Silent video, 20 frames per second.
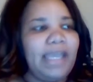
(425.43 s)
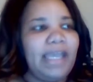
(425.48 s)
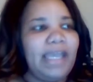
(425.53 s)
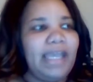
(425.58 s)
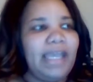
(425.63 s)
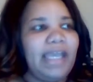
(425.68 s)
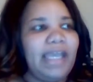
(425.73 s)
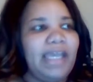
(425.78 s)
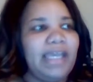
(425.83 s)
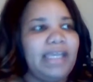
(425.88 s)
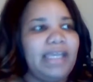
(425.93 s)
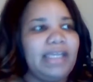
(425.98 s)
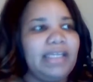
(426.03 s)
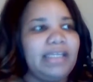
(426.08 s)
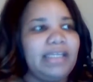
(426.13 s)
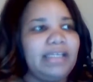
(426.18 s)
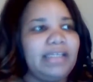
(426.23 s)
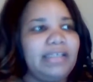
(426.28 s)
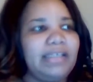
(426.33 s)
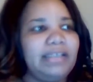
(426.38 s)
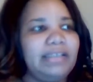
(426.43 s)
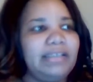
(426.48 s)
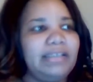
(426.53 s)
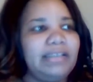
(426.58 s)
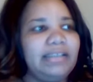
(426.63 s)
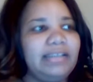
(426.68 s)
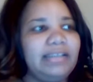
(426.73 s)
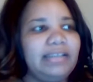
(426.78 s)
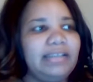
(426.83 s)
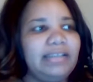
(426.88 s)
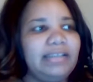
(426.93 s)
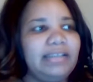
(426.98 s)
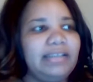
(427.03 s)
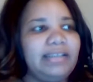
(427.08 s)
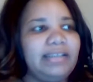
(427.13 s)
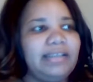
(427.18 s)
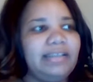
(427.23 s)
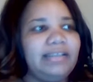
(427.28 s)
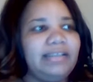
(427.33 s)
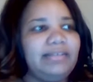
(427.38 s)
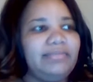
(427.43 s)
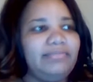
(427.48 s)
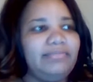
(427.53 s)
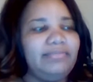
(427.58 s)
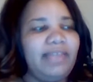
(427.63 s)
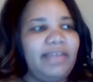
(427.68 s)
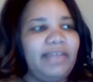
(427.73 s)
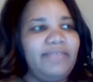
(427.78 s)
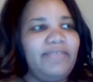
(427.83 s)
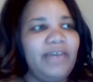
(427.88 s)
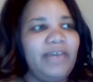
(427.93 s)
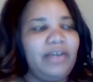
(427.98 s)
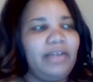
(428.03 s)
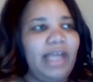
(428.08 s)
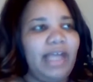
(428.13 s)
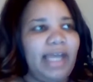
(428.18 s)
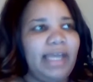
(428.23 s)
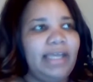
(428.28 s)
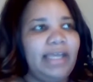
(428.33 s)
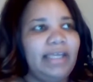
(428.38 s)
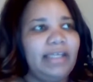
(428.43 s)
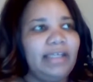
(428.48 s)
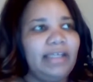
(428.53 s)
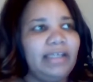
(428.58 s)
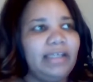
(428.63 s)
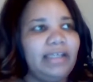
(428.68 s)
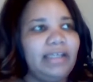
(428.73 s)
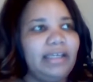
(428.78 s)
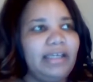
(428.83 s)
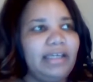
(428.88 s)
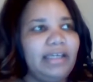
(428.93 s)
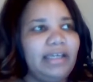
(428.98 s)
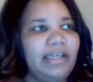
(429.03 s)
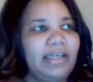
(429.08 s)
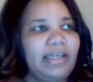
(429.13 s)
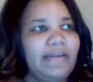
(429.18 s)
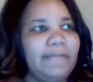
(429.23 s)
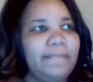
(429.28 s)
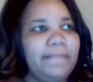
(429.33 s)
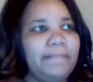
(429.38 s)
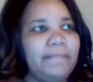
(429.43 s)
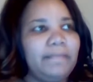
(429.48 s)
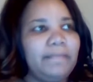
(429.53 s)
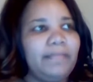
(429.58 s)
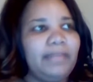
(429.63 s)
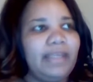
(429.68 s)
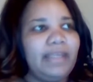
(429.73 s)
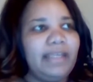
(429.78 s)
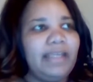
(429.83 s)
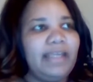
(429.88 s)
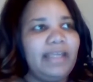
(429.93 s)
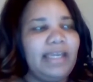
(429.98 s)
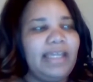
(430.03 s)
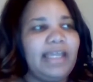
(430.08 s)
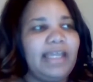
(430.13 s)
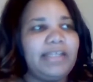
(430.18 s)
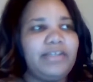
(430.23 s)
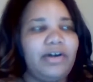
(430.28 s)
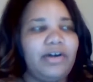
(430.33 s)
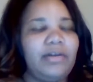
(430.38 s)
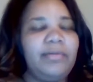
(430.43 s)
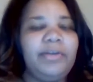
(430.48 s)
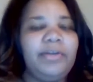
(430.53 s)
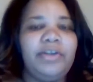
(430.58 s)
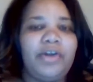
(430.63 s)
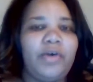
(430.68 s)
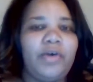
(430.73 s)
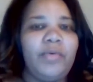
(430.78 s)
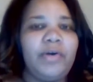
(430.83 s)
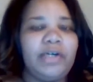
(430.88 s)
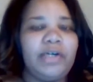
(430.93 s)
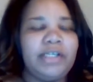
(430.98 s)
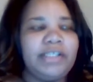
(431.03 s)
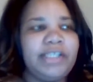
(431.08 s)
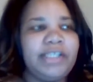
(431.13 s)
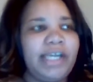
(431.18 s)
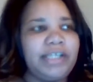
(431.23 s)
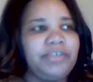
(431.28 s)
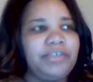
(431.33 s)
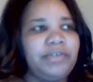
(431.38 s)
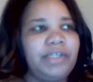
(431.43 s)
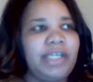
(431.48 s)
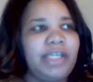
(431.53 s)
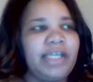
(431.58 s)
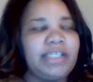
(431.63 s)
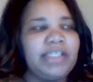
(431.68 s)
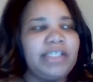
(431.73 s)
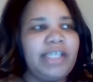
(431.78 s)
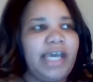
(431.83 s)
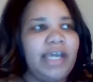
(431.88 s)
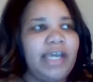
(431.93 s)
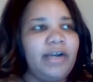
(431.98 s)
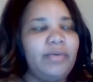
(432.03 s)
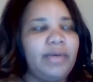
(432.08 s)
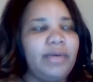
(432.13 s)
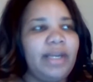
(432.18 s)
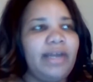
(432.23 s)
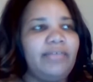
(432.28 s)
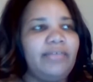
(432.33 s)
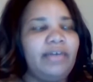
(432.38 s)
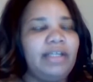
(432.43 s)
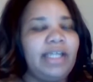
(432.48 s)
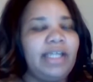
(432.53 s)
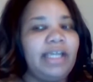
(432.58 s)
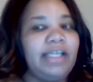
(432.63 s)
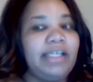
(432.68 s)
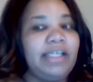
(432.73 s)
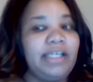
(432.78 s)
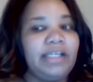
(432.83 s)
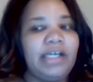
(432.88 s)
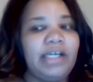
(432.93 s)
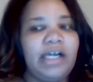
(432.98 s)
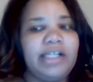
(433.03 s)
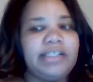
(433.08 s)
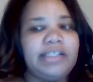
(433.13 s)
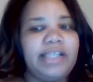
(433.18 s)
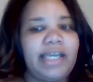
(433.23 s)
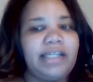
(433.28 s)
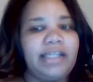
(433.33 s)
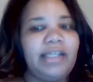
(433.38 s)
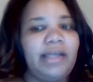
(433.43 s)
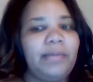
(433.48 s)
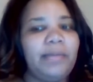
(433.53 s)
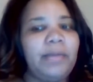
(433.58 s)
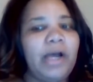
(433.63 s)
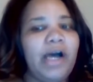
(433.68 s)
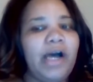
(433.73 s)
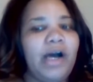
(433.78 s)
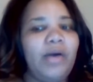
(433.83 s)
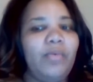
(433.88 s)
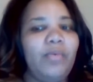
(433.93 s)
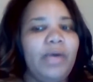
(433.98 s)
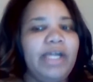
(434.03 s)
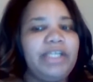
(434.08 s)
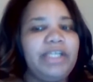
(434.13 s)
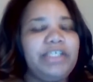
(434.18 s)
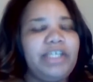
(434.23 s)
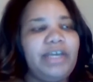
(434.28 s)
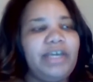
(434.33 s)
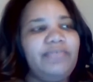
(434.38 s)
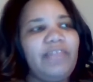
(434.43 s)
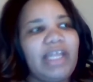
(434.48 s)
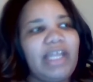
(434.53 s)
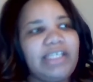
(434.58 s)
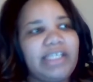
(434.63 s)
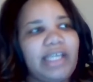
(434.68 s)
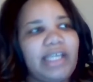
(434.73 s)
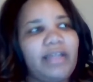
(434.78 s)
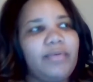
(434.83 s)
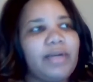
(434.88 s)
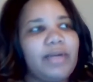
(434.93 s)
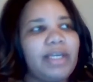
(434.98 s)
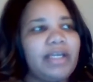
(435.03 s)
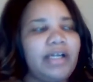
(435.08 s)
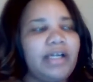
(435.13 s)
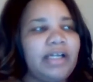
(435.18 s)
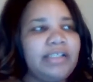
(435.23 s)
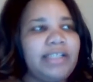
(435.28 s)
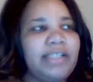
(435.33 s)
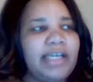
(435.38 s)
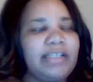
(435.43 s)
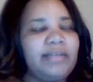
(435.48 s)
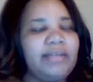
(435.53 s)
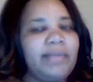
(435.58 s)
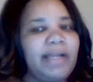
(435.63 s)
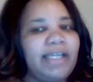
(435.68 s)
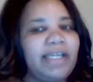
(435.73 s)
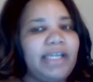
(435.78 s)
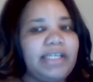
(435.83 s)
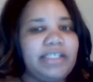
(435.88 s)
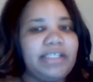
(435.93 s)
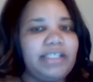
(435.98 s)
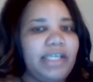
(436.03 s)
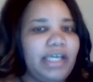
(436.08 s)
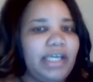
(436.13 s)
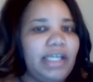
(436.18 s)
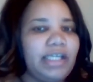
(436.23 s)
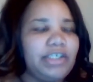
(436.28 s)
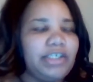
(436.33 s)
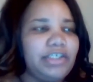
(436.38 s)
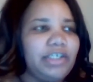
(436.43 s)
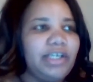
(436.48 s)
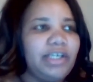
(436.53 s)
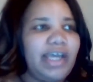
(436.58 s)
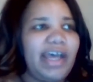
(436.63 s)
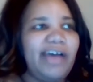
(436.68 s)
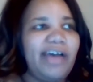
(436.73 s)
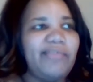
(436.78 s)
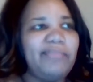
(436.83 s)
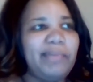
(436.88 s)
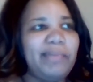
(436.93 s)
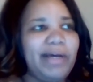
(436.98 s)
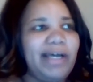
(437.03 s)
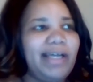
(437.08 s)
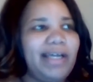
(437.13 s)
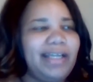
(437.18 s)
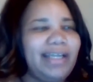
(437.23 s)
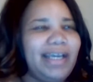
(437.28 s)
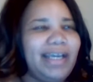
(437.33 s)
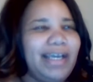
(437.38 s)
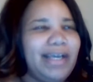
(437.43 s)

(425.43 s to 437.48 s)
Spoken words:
and they felt like, and they told them, we'll contact you the next day or whatever, and they didn't contact them. Which, if they said they were going to contact them, I guess, yeah, they should have. But